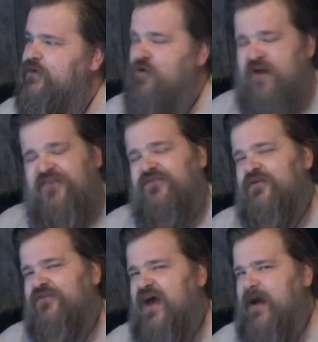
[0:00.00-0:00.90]
caressed
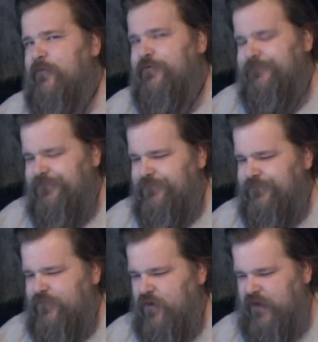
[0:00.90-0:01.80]
his hammer,
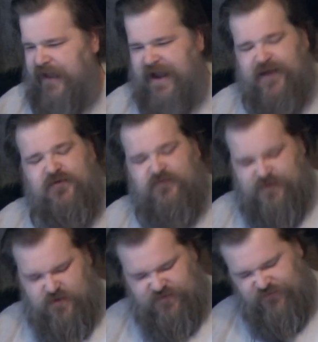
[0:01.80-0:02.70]
hanged
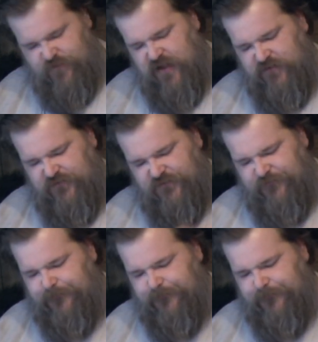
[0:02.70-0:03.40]
it on his belt,